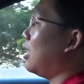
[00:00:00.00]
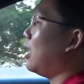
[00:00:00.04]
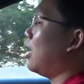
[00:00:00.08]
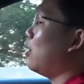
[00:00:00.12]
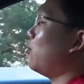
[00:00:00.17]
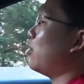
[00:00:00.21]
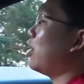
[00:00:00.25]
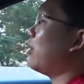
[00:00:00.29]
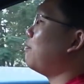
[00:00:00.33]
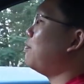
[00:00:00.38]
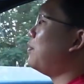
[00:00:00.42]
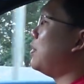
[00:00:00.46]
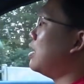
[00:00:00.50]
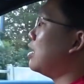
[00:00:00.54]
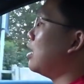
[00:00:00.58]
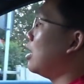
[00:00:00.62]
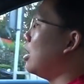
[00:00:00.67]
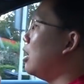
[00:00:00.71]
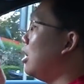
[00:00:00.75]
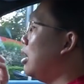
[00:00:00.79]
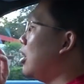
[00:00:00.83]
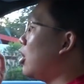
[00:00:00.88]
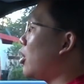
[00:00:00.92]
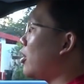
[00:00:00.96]
would have been a
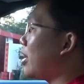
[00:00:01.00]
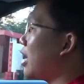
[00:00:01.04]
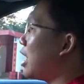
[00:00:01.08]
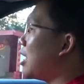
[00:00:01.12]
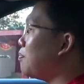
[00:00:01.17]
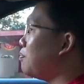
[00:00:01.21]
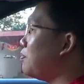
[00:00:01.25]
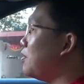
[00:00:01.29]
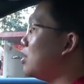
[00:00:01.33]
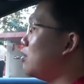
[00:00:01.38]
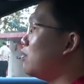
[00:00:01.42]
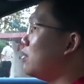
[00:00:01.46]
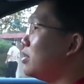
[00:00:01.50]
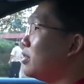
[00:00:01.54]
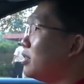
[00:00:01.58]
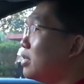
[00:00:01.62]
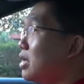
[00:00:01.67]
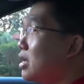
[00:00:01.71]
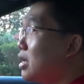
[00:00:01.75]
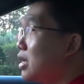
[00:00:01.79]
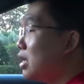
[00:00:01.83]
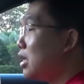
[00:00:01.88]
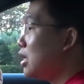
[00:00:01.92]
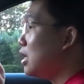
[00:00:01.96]
lot happier with
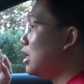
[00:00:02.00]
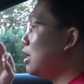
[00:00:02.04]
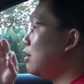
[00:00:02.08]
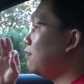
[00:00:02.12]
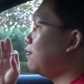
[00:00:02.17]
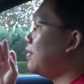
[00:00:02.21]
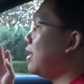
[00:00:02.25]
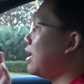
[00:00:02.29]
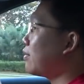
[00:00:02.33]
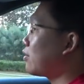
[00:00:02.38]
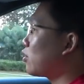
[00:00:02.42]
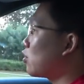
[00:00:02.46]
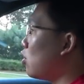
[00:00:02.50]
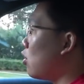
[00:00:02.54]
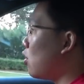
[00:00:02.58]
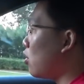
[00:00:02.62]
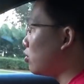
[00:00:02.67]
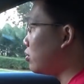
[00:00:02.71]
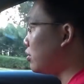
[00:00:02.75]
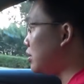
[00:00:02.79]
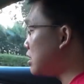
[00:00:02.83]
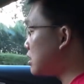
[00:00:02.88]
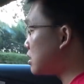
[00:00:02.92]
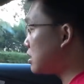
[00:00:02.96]
if they had
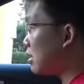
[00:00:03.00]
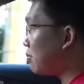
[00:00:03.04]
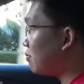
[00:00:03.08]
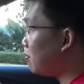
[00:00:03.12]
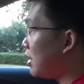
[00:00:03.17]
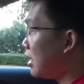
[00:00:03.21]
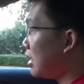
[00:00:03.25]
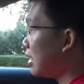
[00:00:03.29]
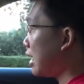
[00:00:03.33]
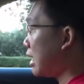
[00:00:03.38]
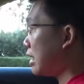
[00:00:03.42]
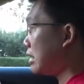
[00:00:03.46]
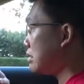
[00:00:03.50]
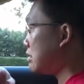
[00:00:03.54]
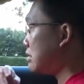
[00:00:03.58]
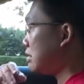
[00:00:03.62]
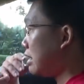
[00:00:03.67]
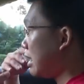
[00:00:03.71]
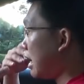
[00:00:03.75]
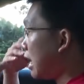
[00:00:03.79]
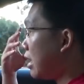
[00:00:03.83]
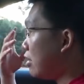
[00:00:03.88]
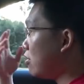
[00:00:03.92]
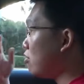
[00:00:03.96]
called this something like,
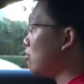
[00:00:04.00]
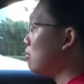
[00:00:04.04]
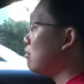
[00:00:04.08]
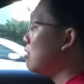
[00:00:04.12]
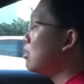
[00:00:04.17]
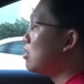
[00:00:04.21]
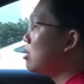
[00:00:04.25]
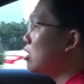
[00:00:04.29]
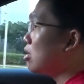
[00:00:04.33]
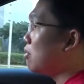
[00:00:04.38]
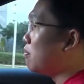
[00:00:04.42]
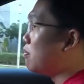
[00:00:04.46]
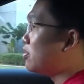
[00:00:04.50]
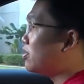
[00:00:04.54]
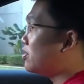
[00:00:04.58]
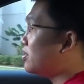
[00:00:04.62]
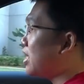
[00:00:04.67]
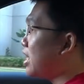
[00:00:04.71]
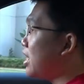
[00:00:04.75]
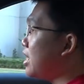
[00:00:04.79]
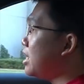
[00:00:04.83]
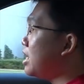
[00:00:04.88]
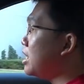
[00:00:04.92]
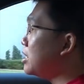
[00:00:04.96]
say, I don't know, a
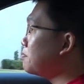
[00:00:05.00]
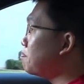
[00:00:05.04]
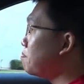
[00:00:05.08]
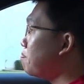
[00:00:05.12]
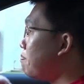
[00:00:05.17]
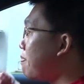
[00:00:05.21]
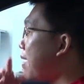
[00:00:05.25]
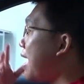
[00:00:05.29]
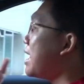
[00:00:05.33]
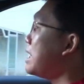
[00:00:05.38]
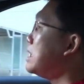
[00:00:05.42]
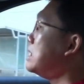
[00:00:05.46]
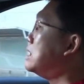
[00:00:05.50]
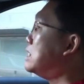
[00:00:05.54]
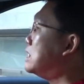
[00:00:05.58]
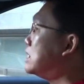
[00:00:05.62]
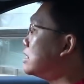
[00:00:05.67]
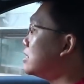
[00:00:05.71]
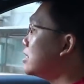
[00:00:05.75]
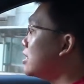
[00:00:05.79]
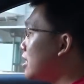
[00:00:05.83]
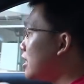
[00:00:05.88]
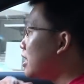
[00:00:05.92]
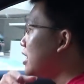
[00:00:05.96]

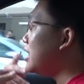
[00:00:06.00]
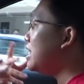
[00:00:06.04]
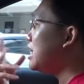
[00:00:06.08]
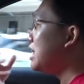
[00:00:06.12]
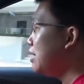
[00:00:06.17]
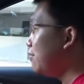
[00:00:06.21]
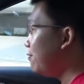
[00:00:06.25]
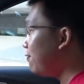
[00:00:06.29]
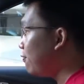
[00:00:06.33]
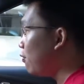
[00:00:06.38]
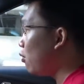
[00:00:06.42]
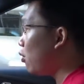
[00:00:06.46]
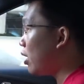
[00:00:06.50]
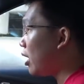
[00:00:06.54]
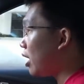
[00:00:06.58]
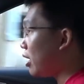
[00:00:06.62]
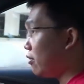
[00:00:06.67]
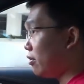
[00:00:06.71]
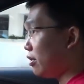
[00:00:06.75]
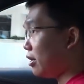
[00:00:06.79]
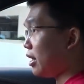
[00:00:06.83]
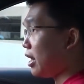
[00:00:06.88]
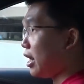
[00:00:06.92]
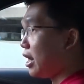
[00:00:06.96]
Mercedes-Benz
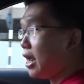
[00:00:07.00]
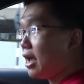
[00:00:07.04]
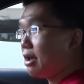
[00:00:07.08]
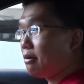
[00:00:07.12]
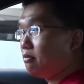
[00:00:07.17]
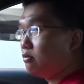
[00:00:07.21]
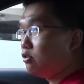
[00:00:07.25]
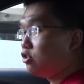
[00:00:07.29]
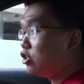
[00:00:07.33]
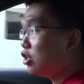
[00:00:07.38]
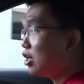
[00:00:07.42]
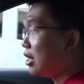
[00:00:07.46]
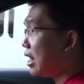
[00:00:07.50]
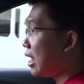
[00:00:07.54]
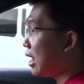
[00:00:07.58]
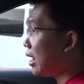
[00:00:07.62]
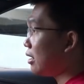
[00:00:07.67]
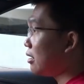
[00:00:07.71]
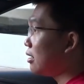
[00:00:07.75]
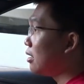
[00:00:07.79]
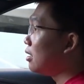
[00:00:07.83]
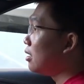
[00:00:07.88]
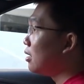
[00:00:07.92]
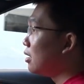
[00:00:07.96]
E400 AMG
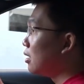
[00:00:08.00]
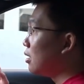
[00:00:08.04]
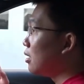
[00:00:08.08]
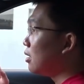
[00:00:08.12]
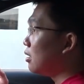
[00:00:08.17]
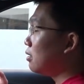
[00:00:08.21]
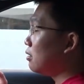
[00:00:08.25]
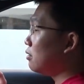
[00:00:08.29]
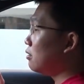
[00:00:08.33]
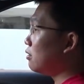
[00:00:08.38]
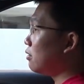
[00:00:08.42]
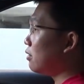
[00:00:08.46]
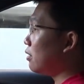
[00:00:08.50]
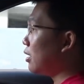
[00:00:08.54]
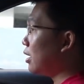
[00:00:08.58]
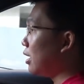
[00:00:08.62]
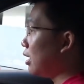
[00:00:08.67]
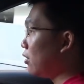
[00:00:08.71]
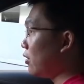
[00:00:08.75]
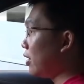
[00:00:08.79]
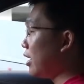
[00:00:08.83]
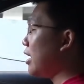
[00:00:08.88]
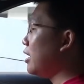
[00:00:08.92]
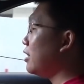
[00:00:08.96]
line.
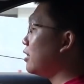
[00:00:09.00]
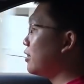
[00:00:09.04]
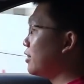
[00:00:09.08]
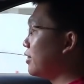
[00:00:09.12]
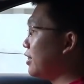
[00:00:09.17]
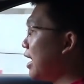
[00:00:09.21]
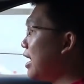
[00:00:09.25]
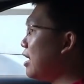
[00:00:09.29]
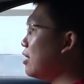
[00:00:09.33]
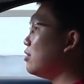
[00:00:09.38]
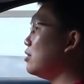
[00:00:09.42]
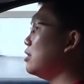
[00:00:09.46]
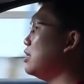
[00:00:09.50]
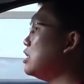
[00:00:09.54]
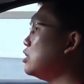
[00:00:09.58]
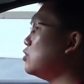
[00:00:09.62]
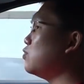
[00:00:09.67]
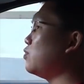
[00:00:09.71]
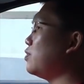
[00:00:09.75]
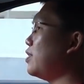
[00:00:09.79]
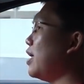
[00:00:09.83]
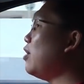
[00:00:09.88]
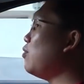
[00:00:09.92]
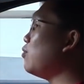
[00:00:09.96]
All right,
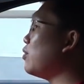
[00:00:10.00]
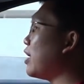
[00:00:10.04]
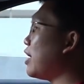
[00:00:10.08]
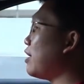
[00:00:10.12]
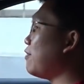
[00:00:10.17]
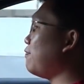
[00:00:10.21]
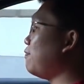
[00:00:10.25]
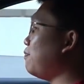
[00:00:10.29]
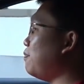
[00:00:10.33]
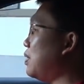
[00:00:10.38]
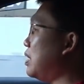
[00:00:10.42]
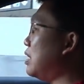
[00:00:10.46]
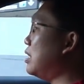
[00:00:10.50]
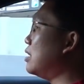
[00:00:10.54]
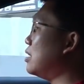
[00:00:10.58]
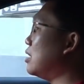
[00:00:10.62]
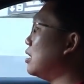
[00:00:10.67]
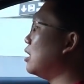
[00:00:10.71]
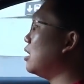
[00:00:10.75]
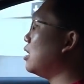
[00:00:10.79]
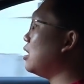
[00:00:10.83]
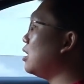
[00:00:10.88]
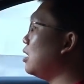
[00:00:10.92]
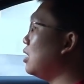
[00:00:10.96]
that would have been
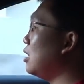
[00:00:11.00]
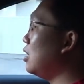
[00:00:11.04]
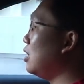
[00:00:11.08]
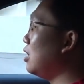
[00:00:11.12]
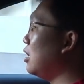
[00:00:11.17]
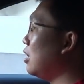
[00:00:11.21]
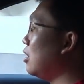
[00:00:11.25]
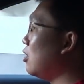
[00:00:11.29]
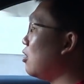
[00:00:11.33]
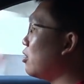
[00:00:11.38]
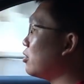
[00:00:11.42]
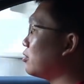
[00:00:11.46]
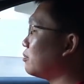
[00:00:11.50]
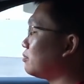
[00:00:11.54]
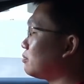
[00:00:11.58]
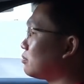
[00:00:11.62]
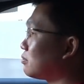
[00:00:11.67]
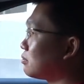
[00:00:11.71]
a lot.